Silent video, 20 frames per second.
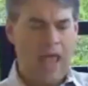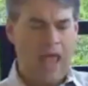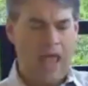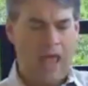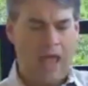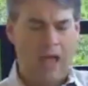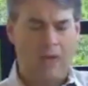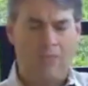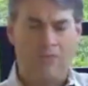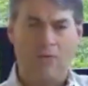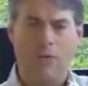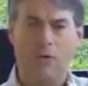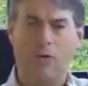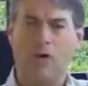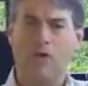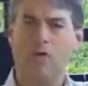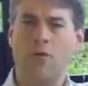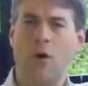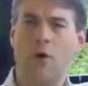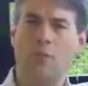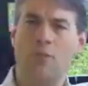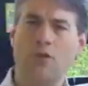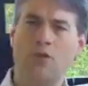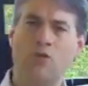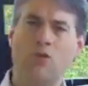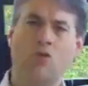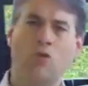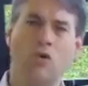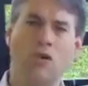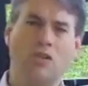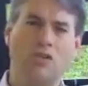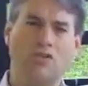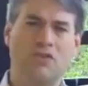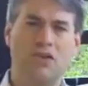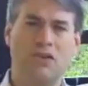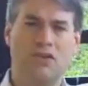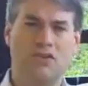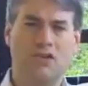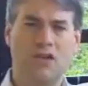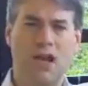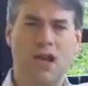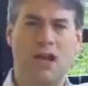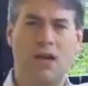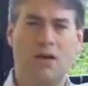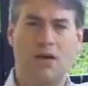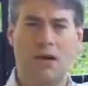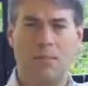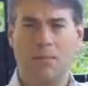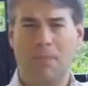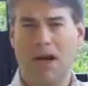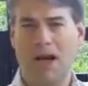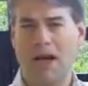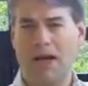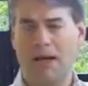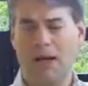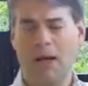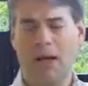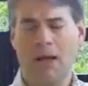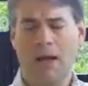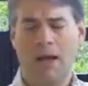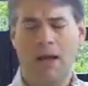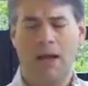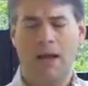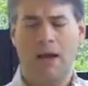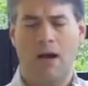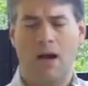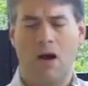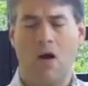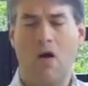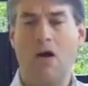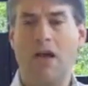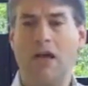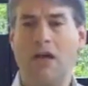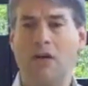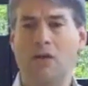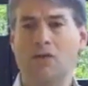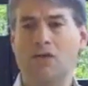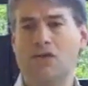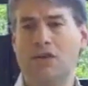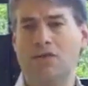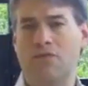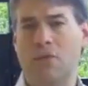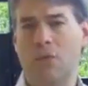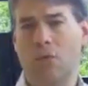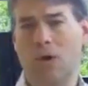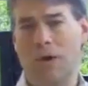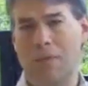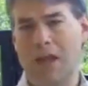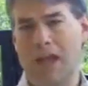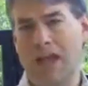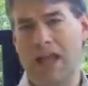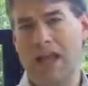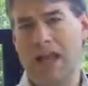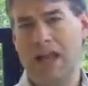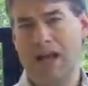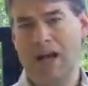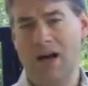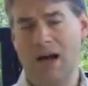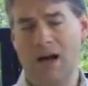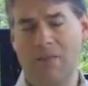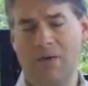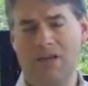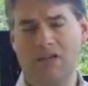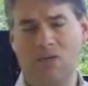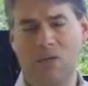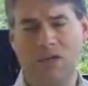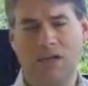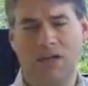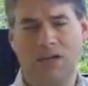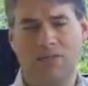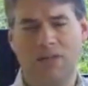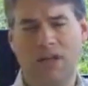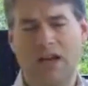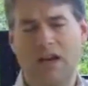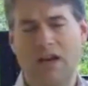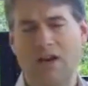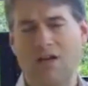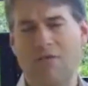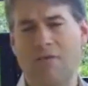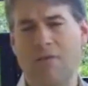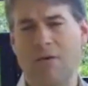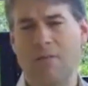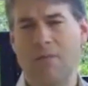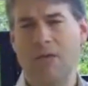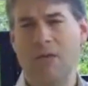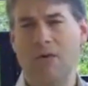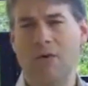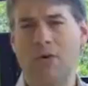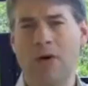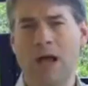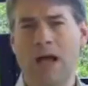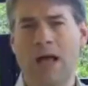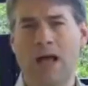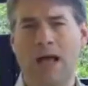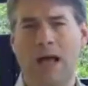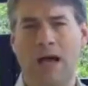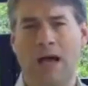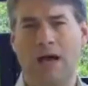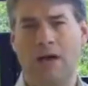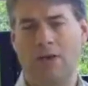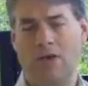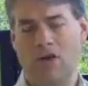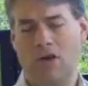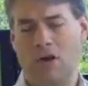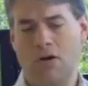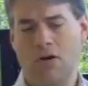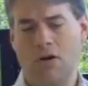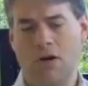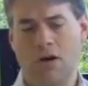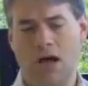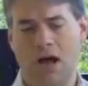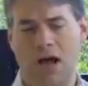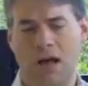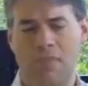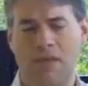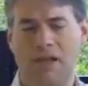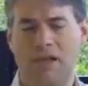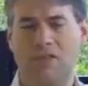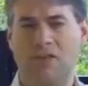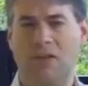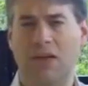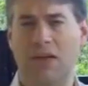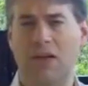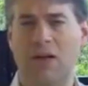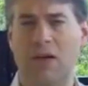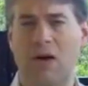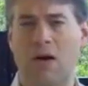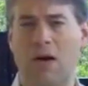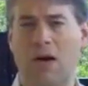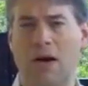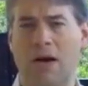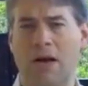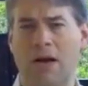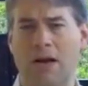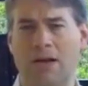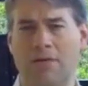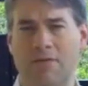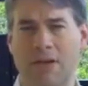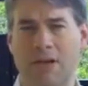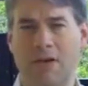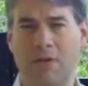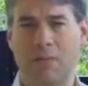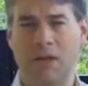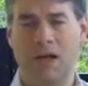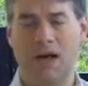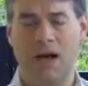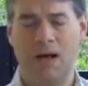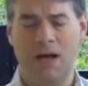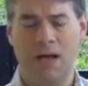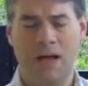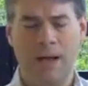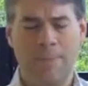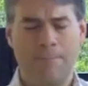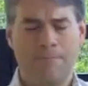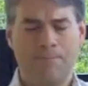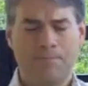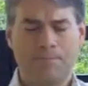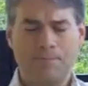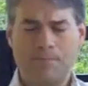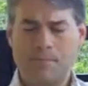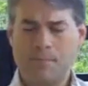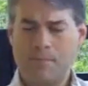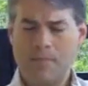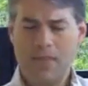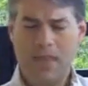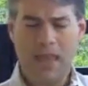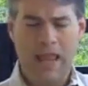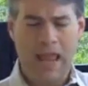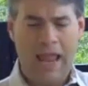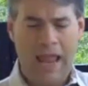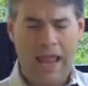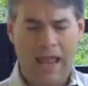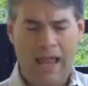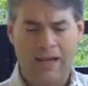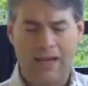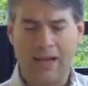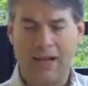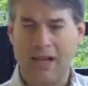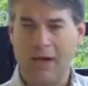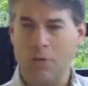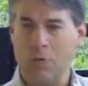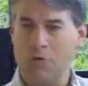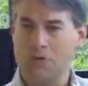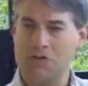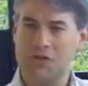hey, I'm Phill Grove. Hope you enjoy this little chat on buying REOs. If you want to make any comments, we'd love to hear from you. Share your comments in our video blog, and we'll